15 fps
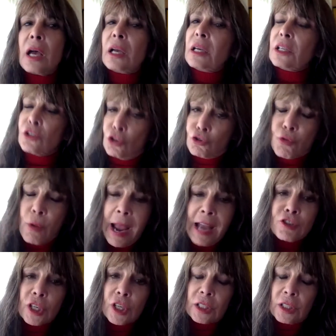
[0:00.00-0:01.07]
it's a
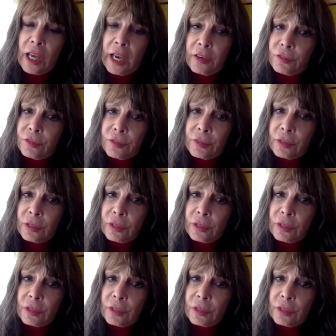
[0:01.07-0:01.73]
tragic life.